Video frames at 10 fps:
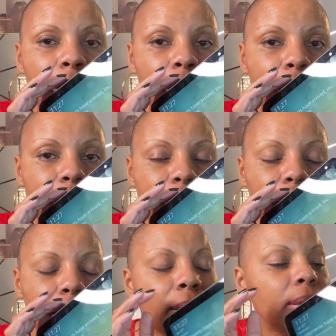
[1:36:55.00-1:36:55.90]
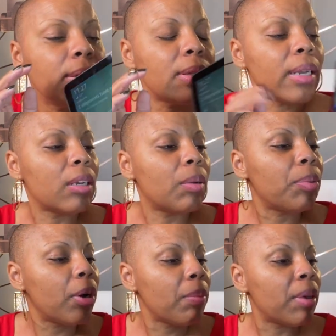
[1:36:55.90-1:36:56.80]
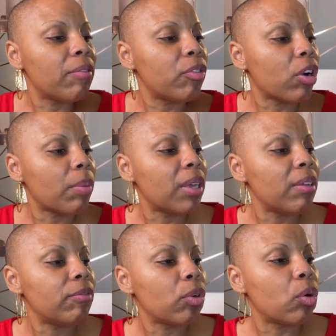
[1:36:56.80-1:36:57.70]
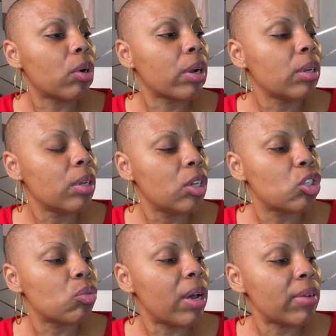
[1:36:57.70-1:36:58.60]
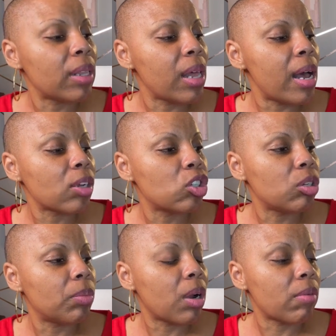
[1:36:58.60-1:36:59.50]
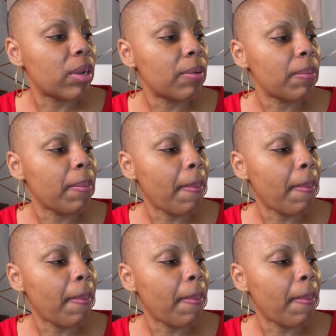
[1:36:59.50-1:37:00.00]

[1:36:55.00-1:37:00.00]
Alexa, set an appointment for me for 12 o'clock tomorrow.